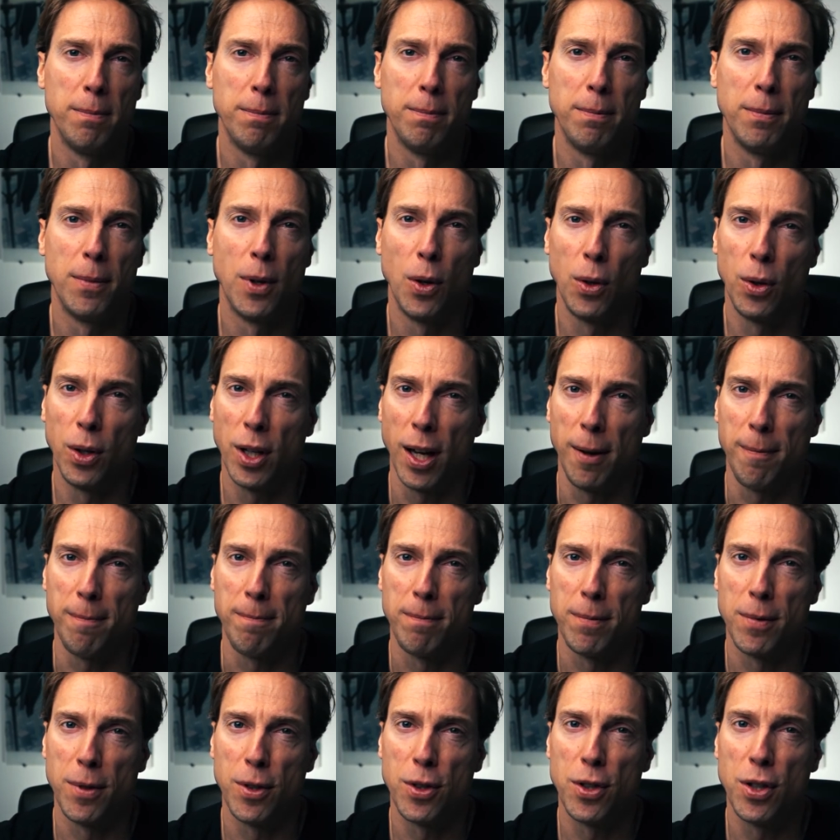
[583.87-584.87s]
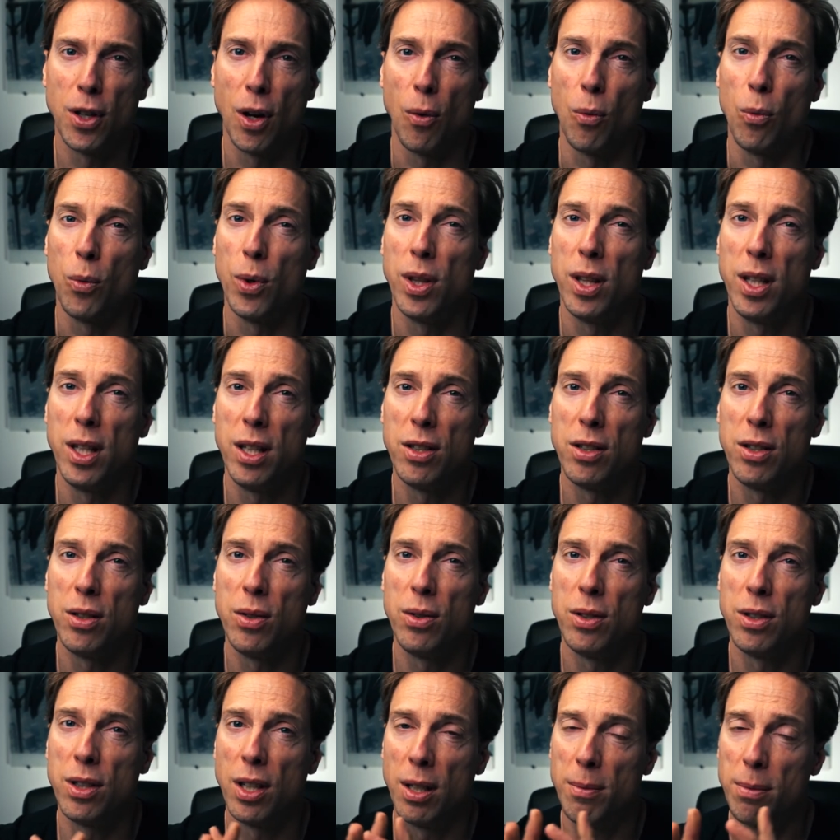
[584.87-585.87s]
Okay, so with these 2
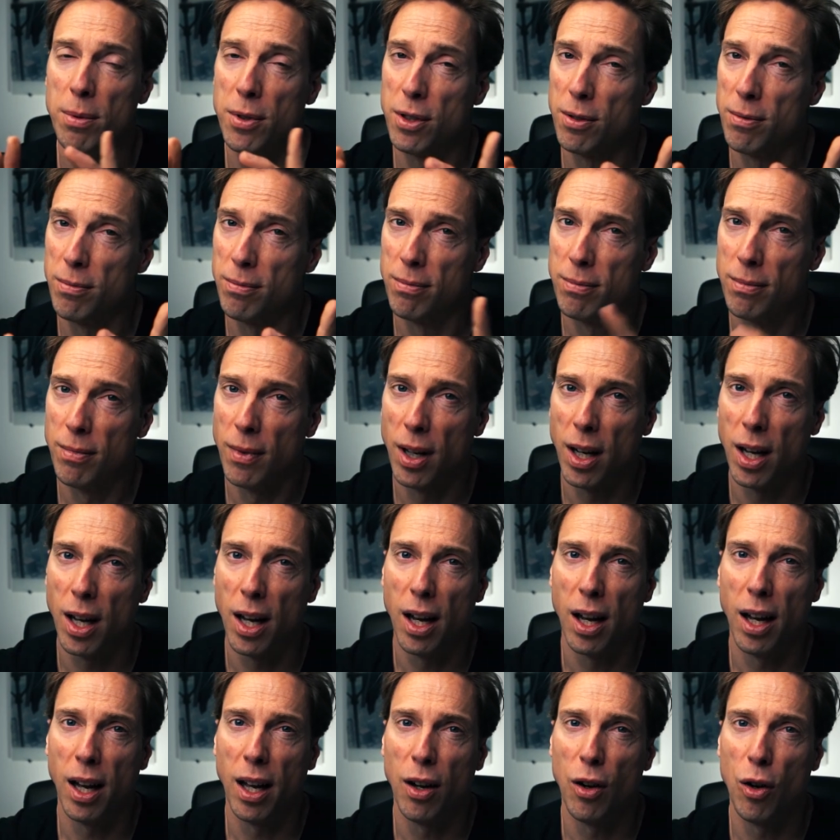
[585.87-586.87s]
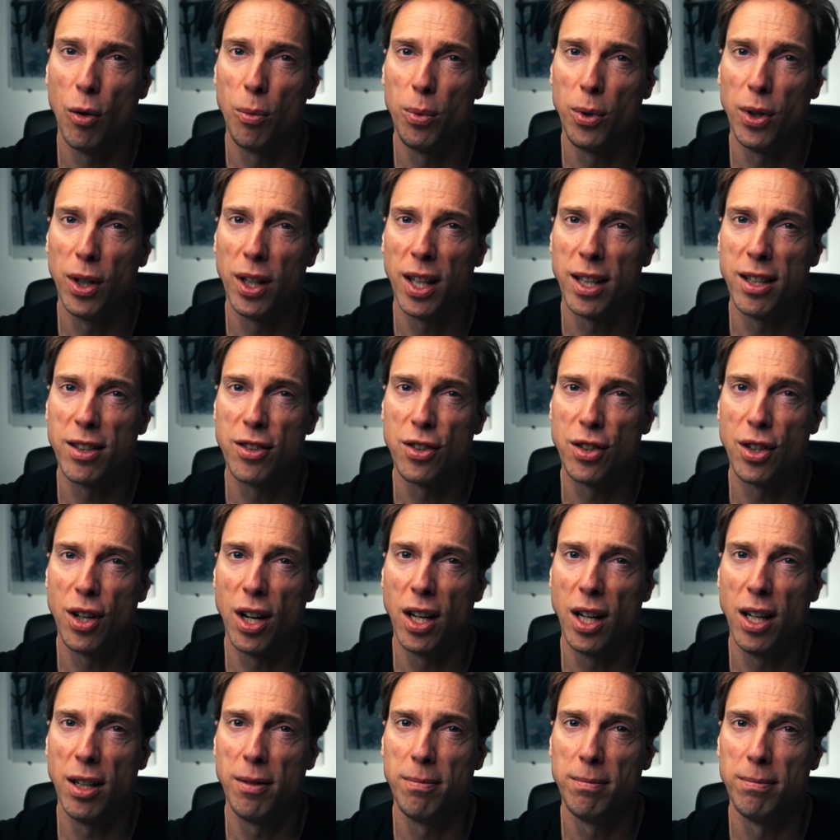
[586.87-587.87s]
tips, I hope you can get
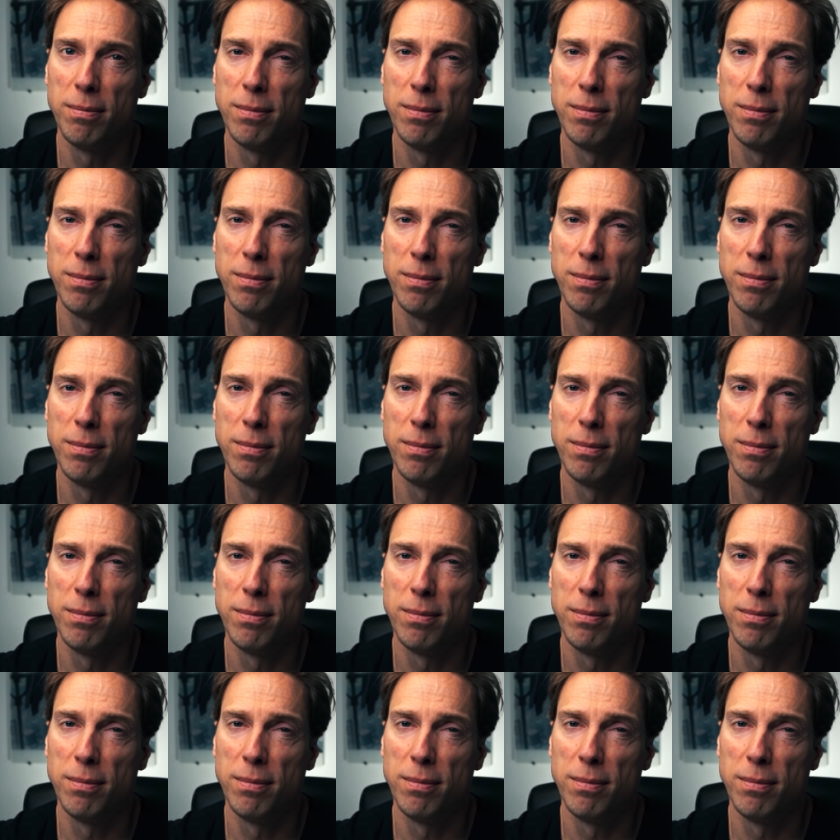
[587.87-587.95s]
started.